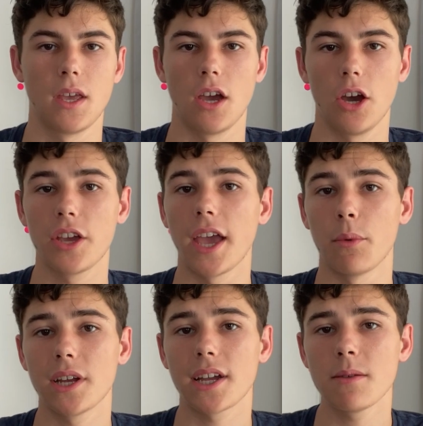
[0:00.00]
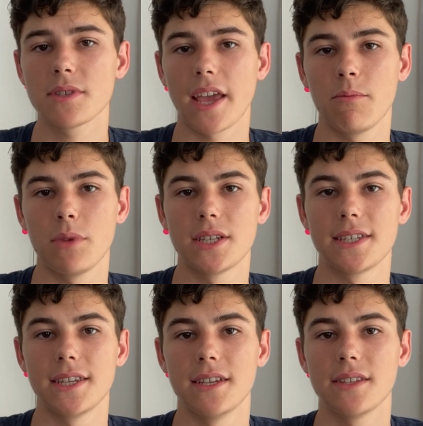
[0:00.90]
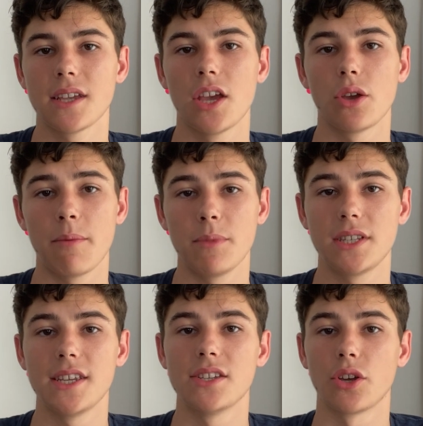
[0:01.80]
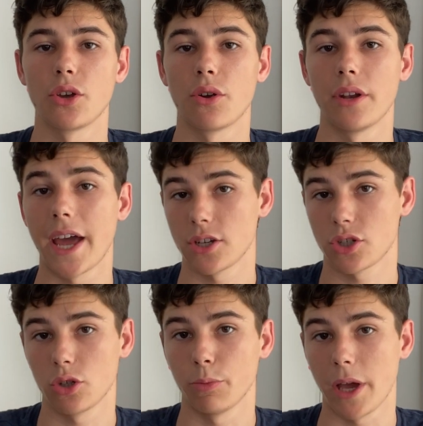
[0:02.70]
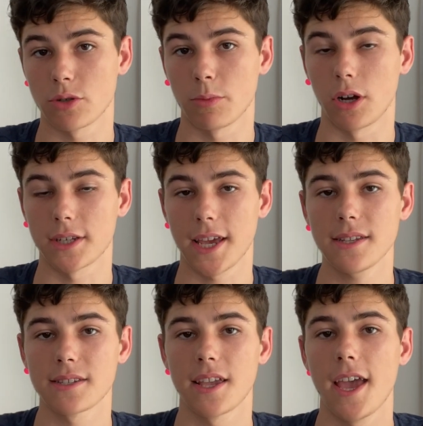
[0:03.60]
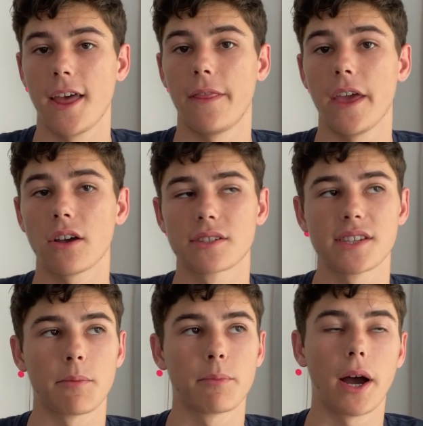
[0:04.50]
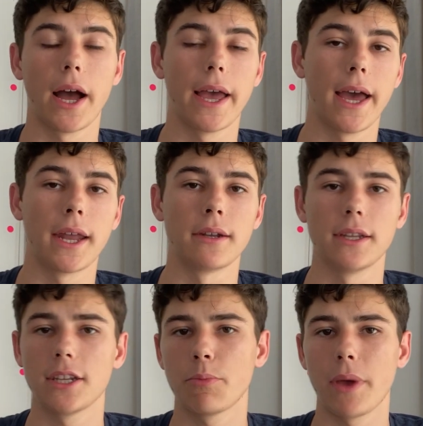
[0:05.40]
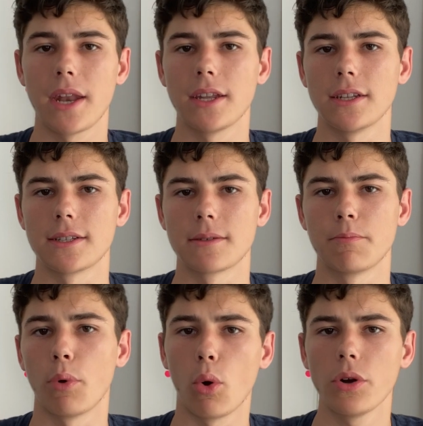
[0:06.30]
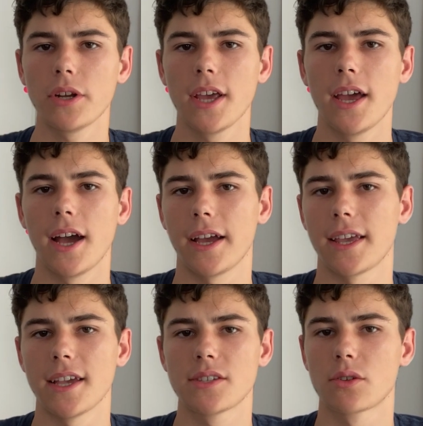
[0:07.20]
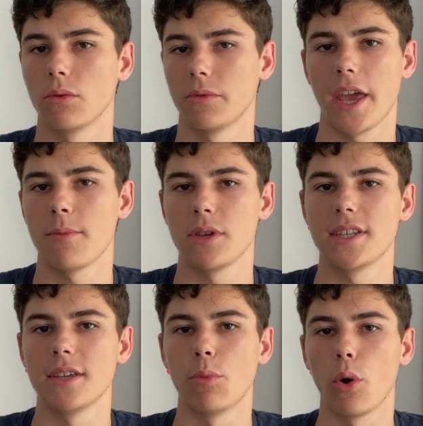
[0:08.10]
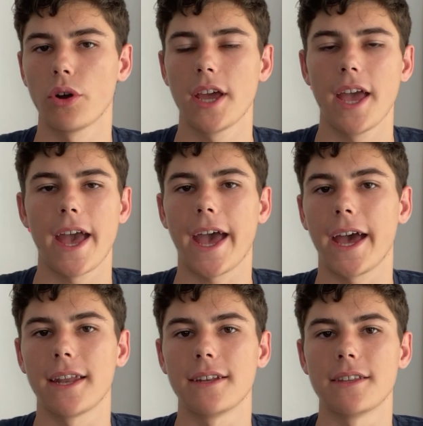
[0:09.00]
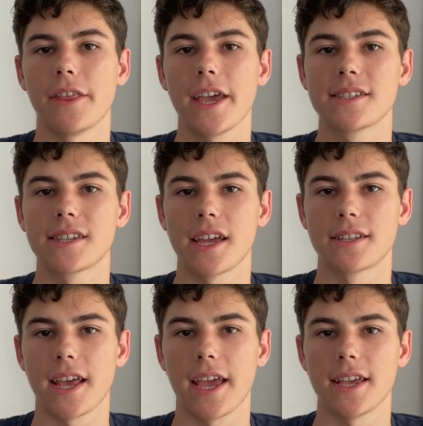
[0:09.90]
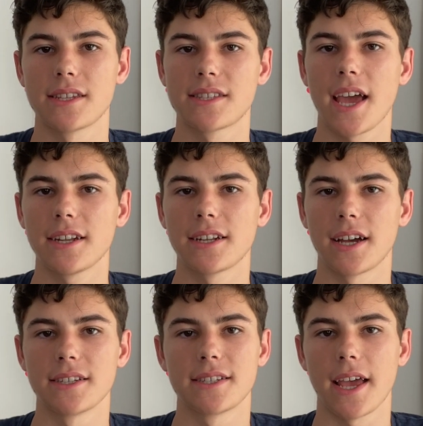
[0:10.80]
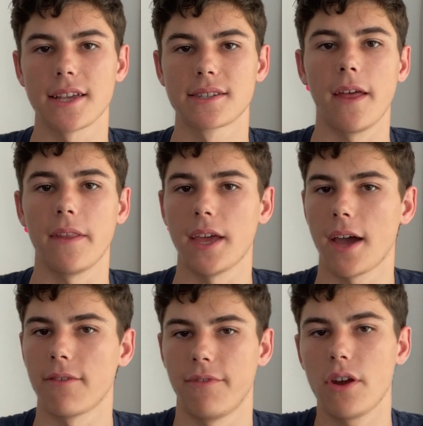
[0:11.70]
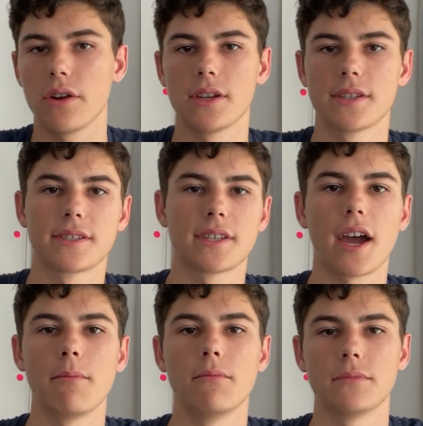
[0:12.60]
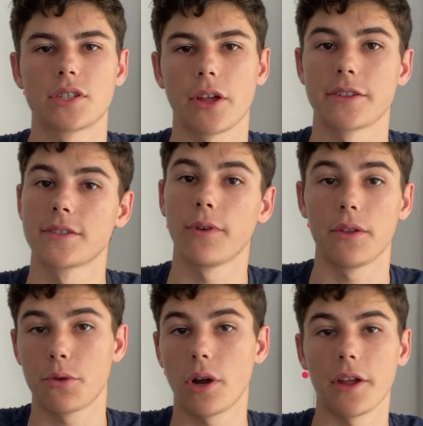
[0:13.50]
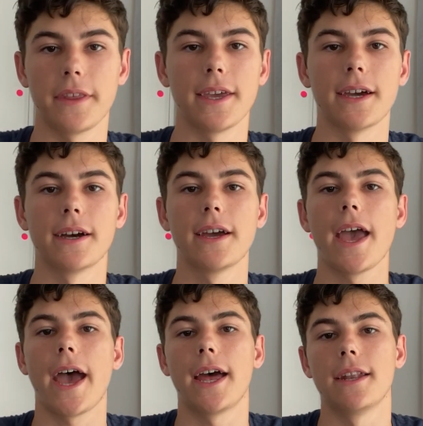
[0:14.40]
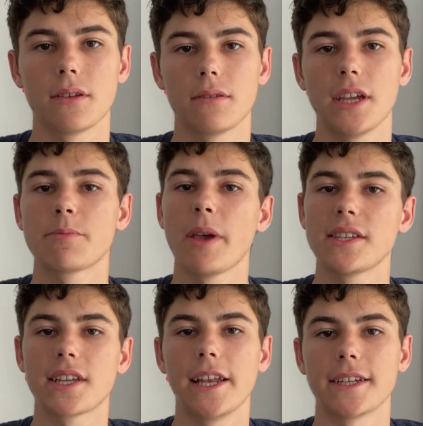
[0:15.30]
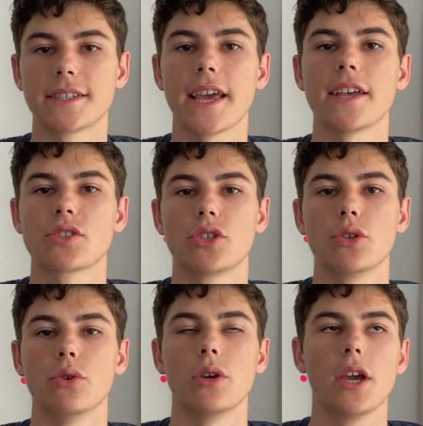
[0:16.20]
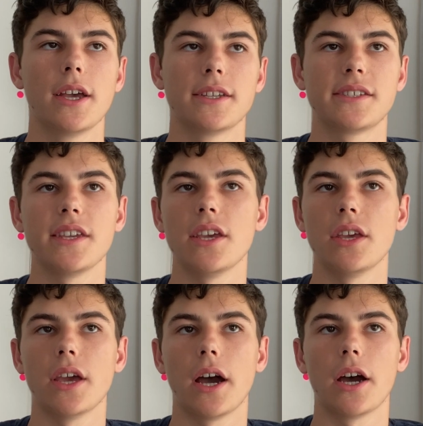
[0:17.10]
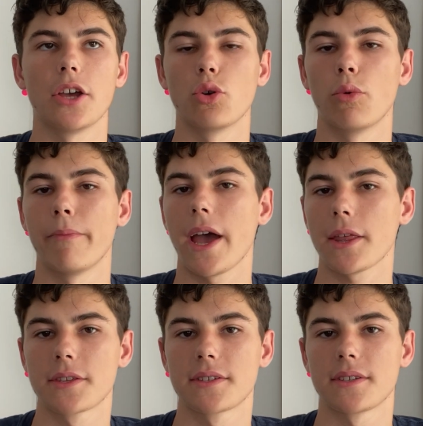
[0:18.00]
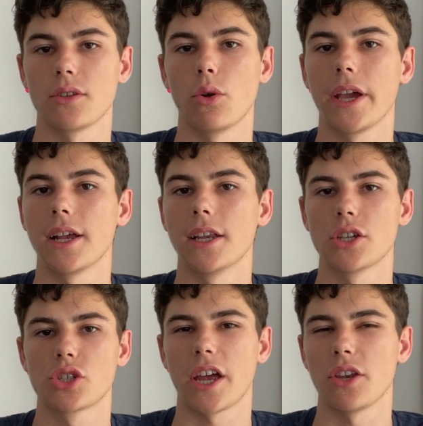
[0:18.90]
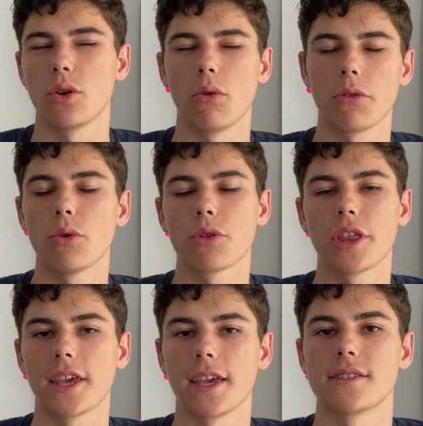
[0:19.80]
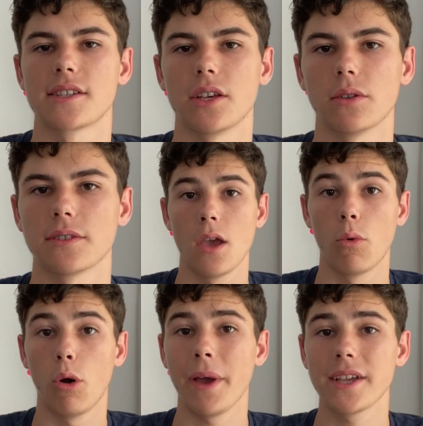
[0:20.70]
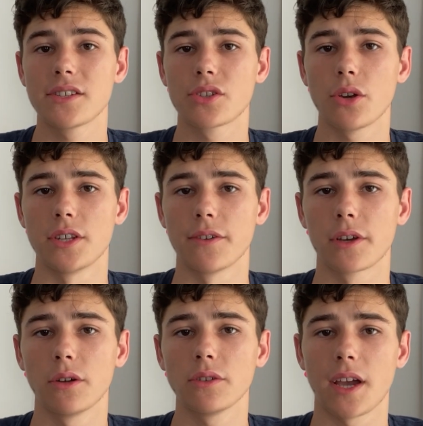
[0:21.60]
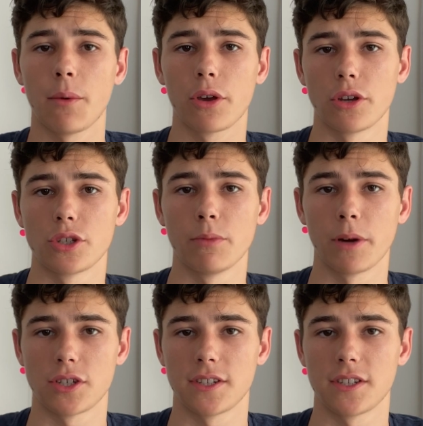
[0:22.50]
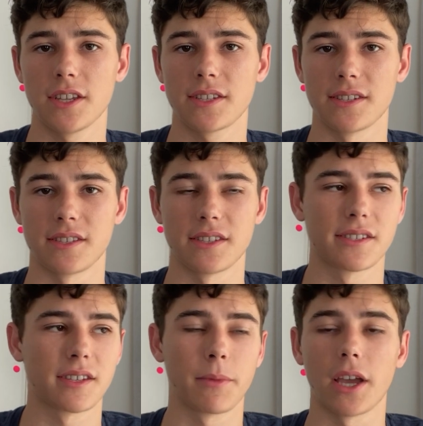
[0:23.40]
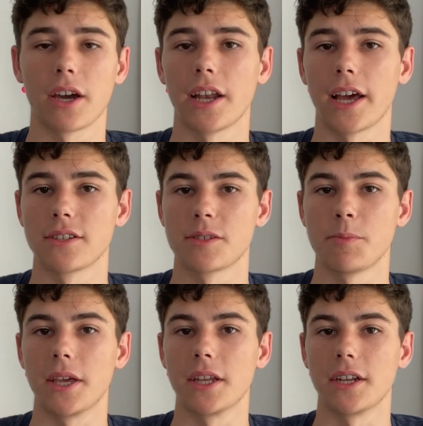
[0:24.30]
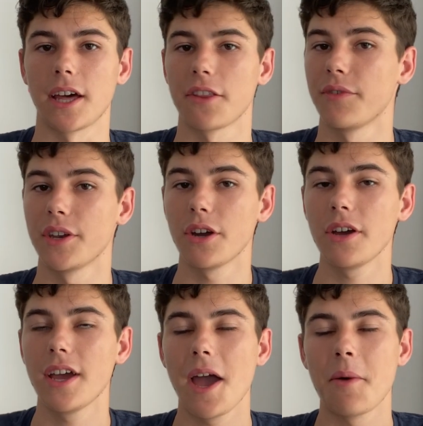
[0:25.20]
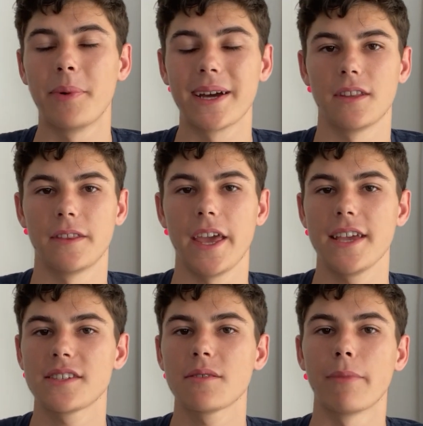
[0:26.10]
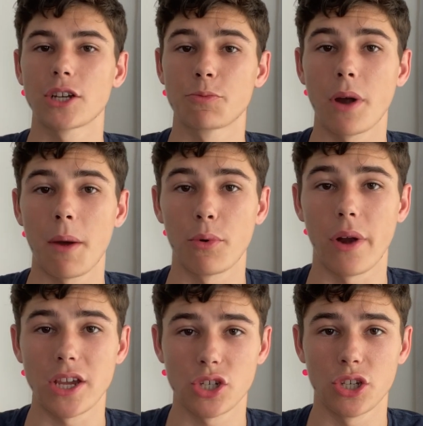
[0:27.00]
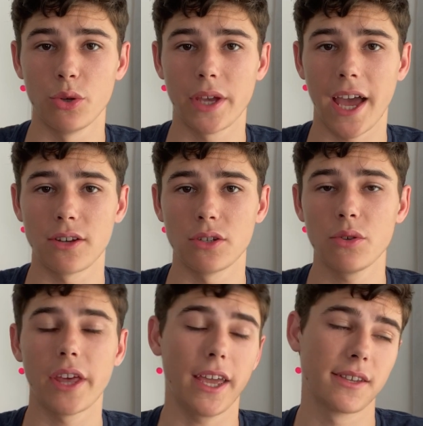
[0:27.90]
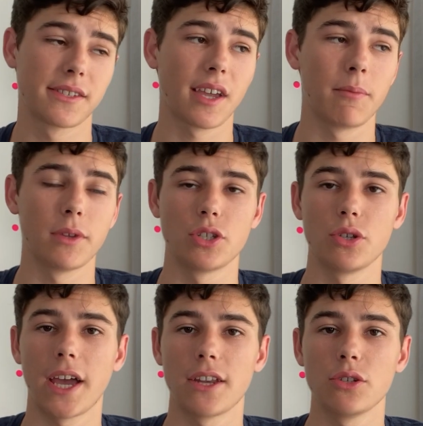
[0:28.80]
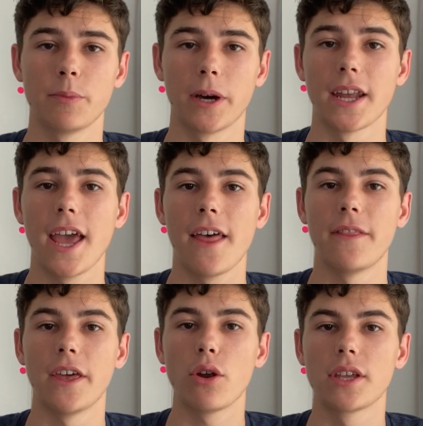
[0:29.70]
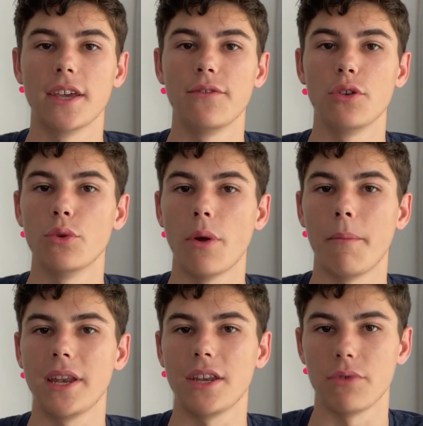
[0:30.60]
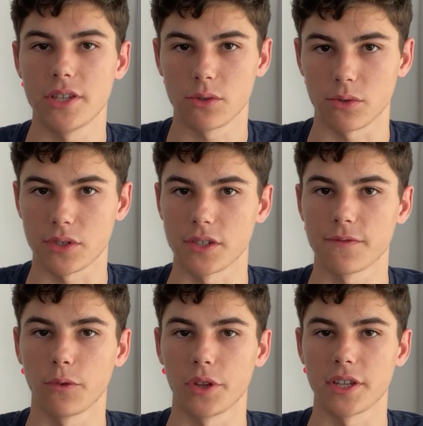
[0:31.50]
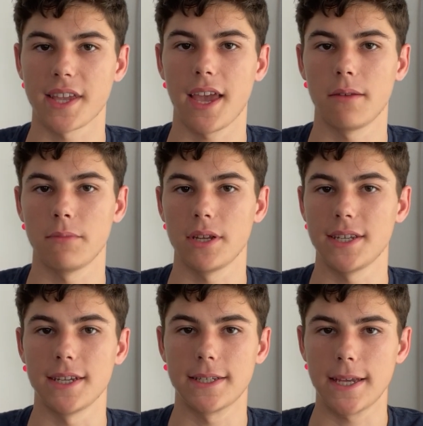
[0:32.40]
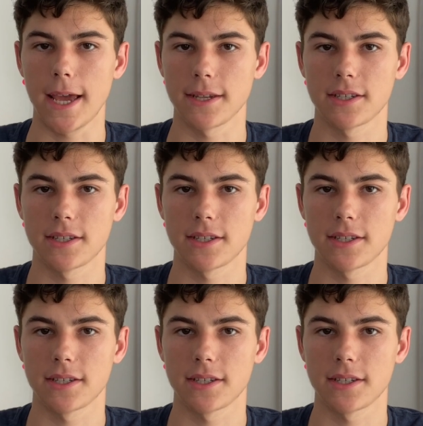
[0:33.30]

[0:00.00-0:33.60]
Okay, when it comes to NBTs, your NBTs are your national benchmark tests. They are set by an independent board I guess, called the NBT board, and they set a standardized test. they have various time slots for, throughout the year, and it's basically a test to see uh, your maths, your English, and your, your thinking skills. What makes it so difficult, I won't go too much into this, as this is something I'd like to speak in another video, but there isn't much preparation you can do. There is some that you can do, but they don't give you many resources for this NBT test.